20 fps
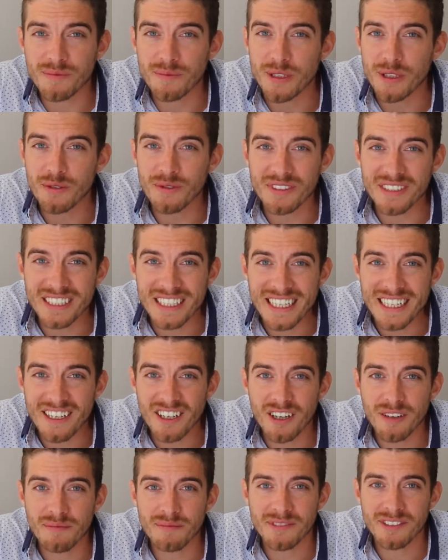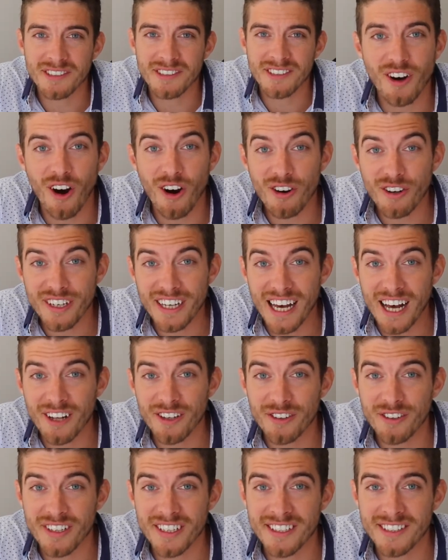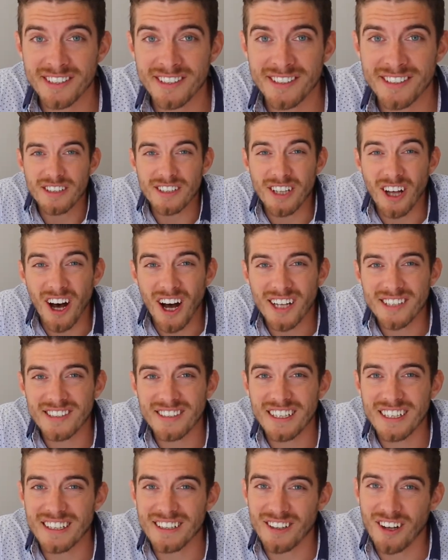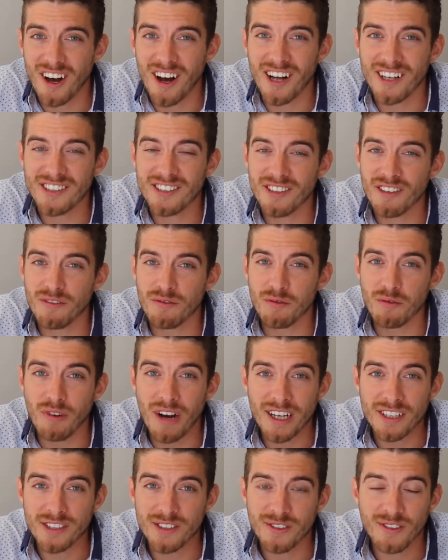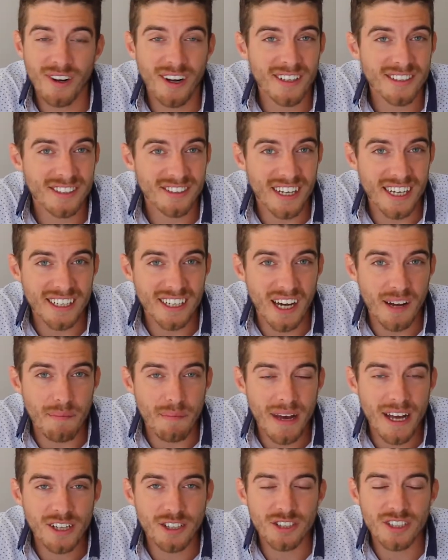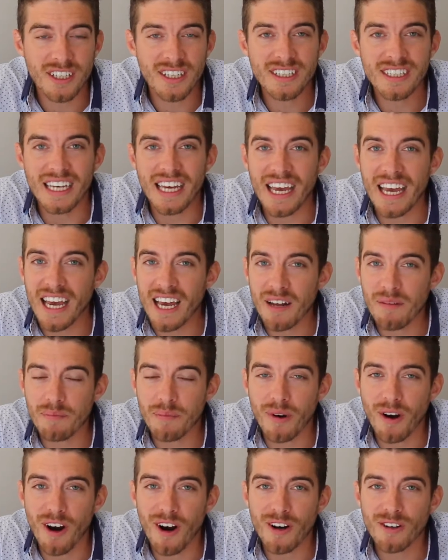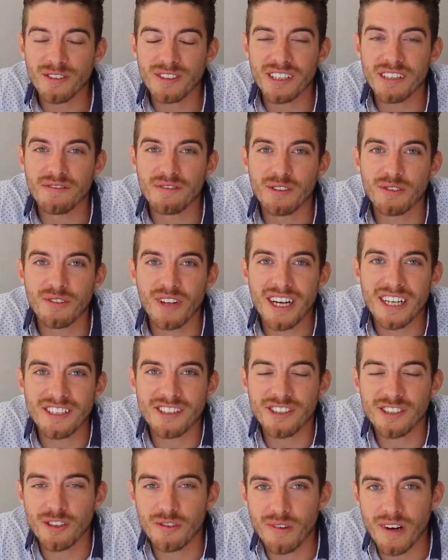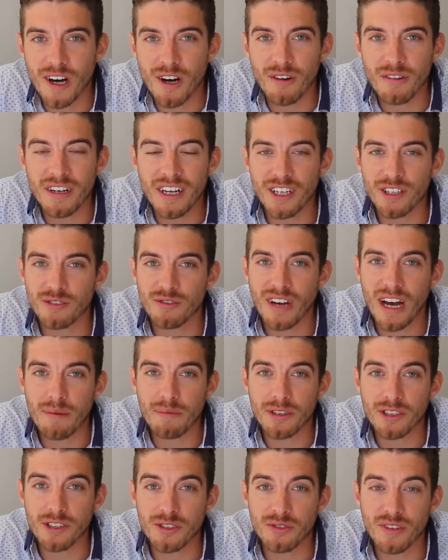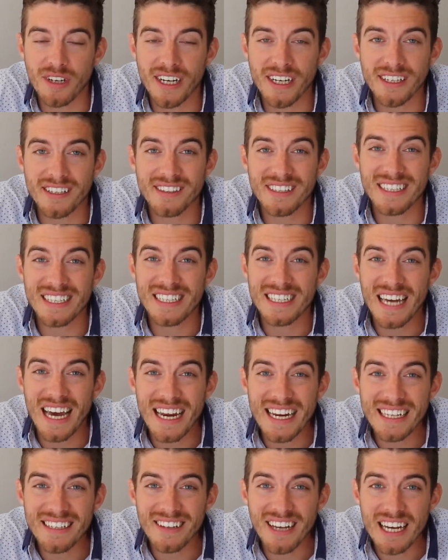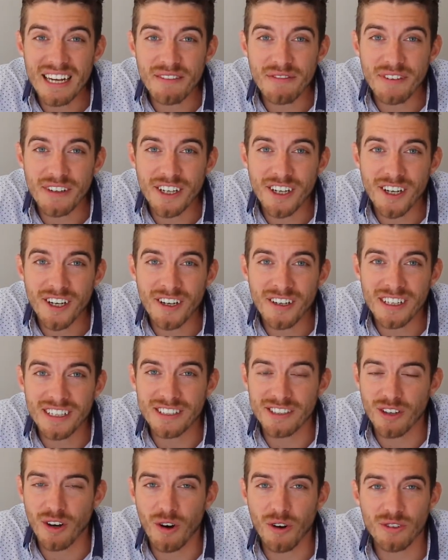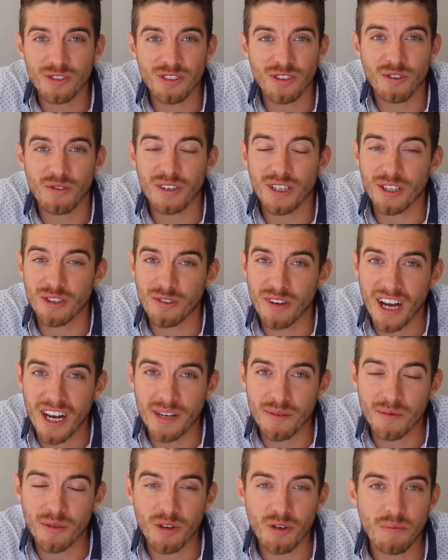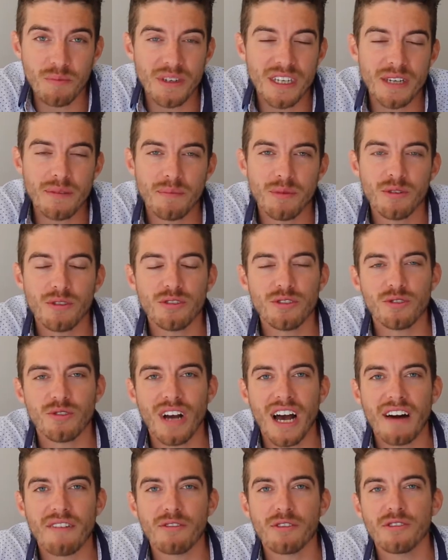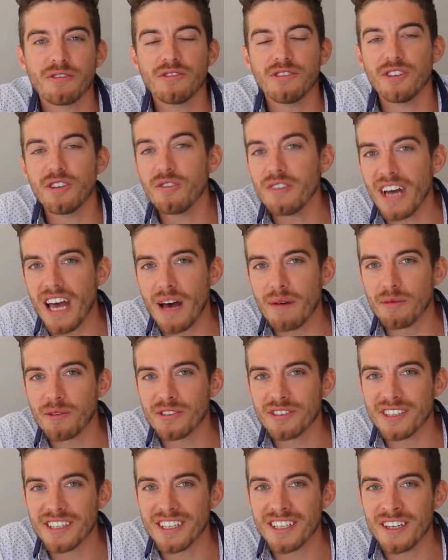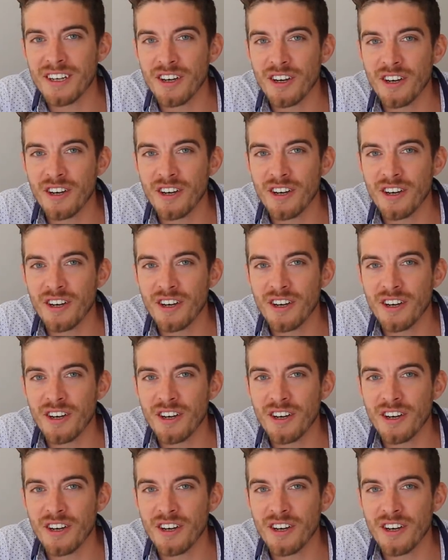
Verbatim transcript: museums, art galleries, lots and lots of restaurants like I mentioned, and bars if you like to go out and grab a drink. The nightlife here is also incredible. People travel to Hamilton